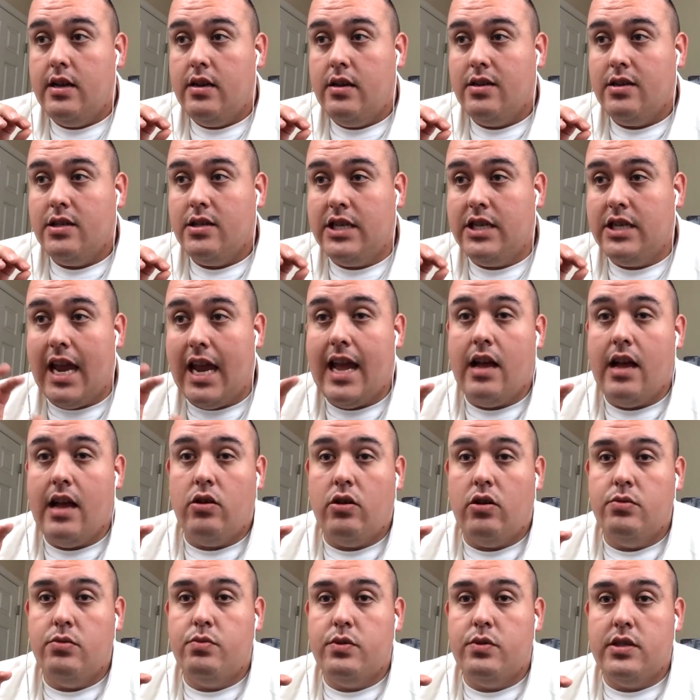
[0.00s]
JL
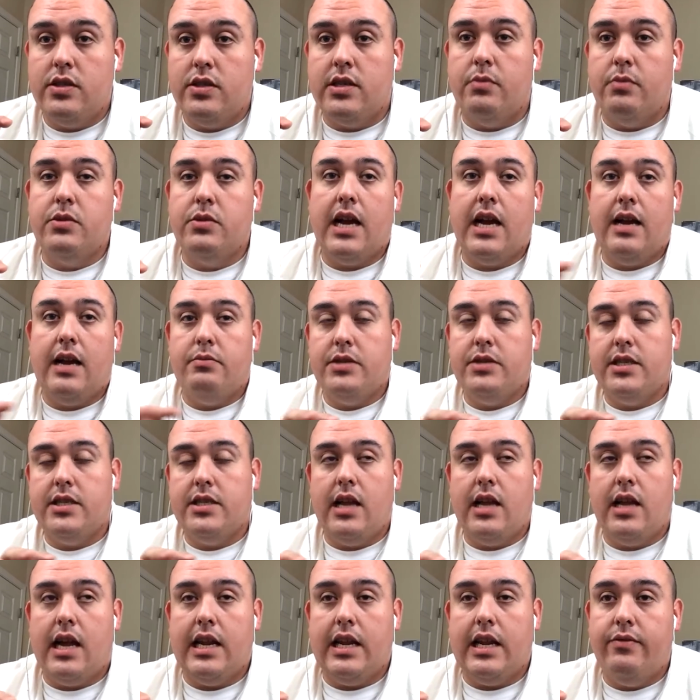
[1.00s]
sometimes is
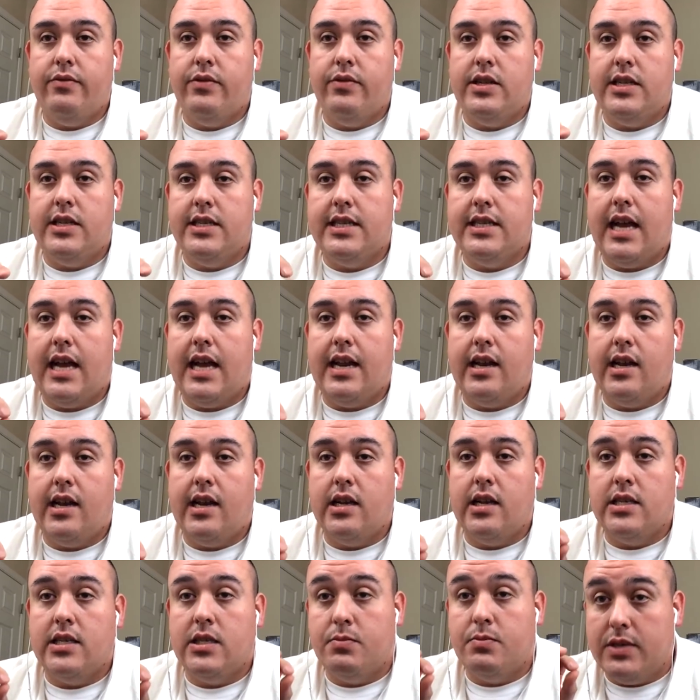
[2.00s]
not even designing it
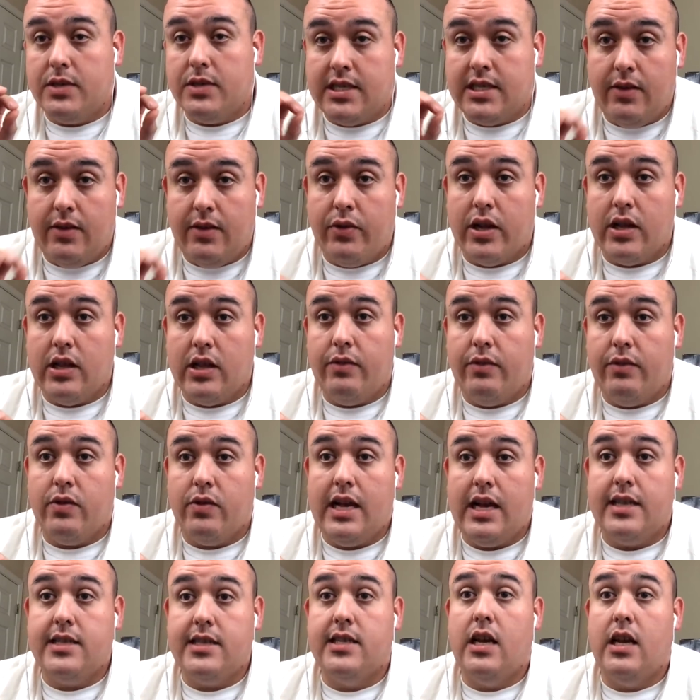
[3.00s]
specifically for
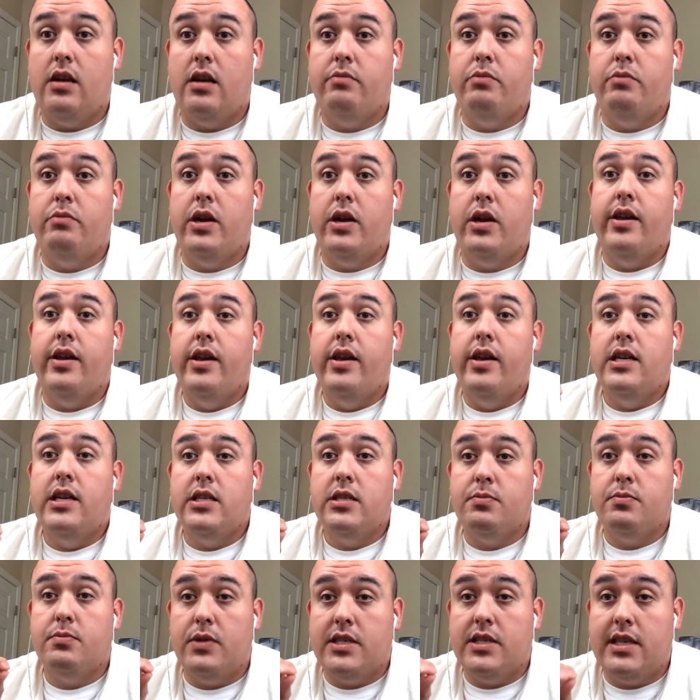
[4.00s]
that sub, but
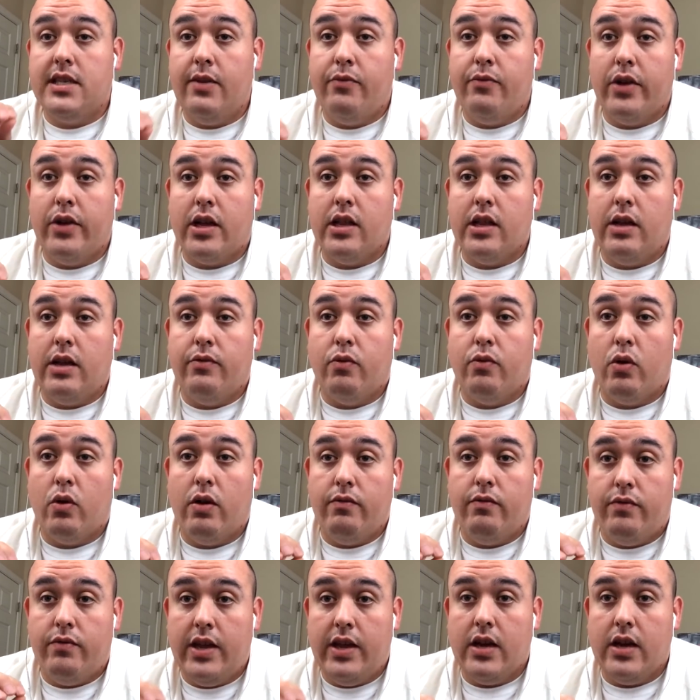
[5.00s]
specifically for a
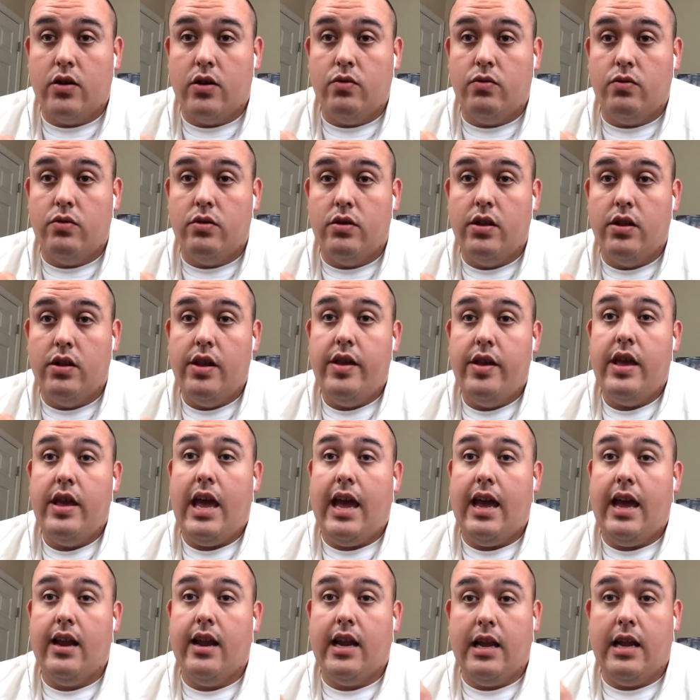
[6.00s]
vehicle.
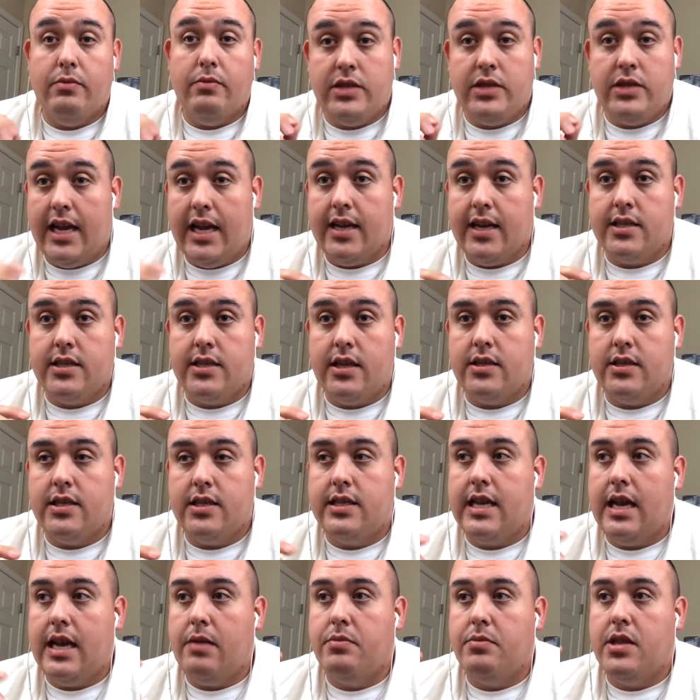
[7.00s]
And MTX does the
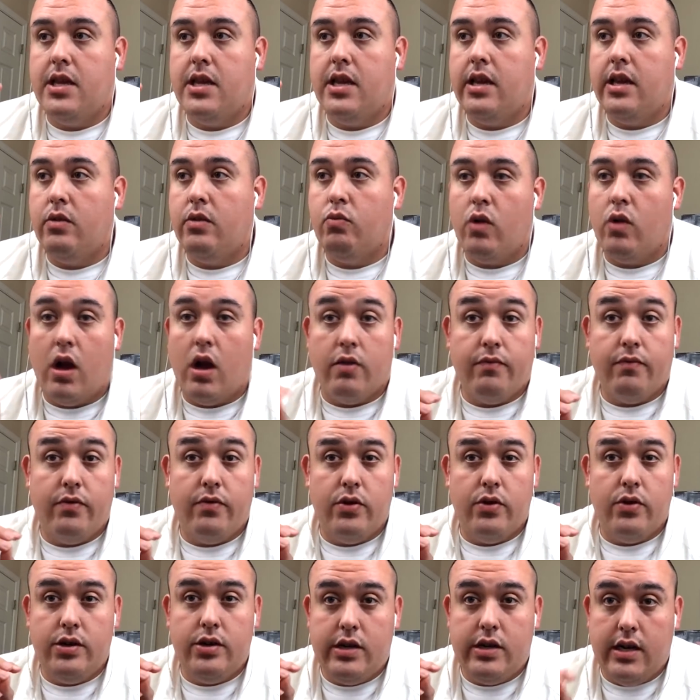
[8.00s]
same thing.
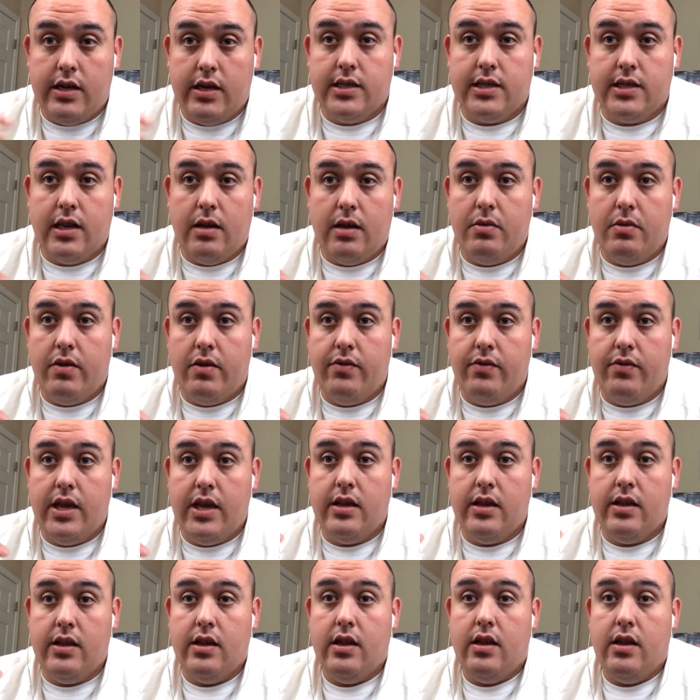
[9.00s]
Rockford does some of it.
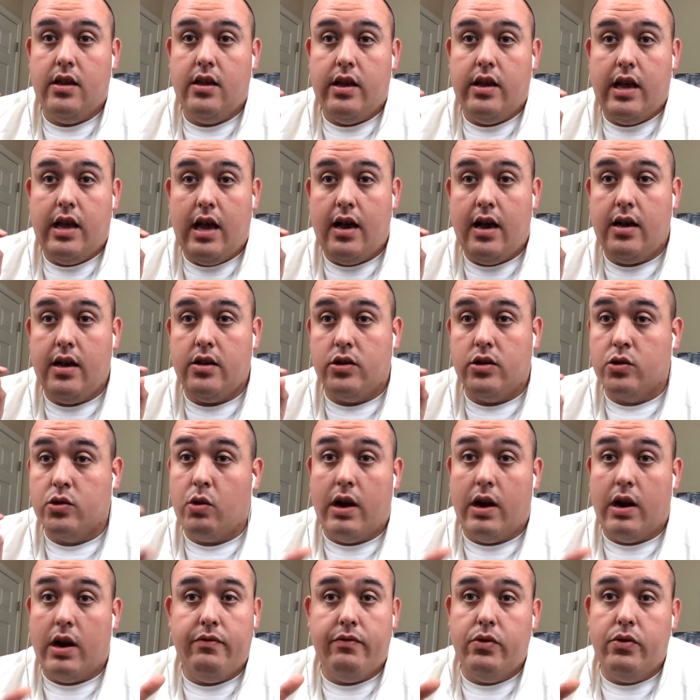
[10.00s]
There's quite
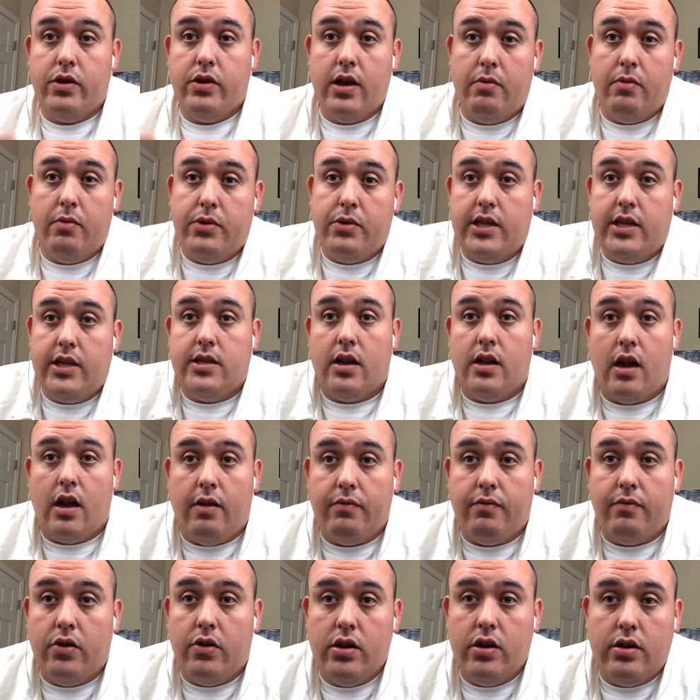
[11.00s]
a few companies that
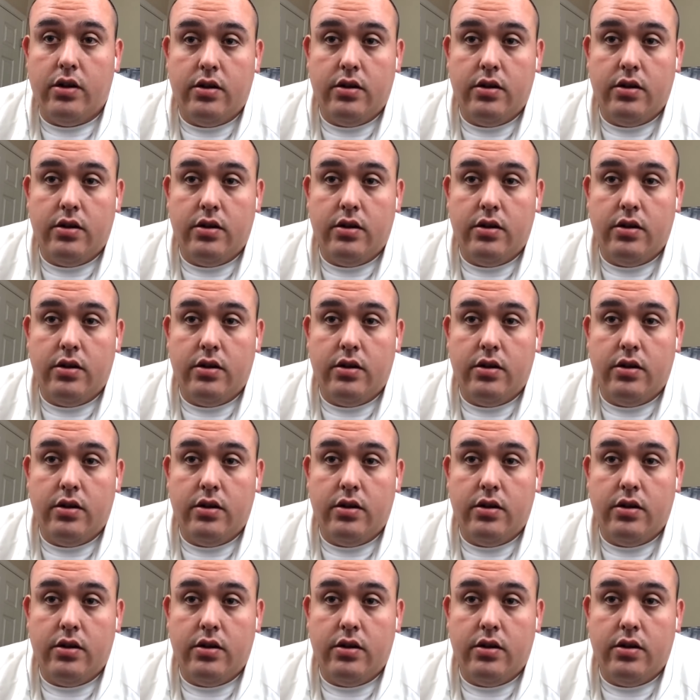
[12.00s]
offer it.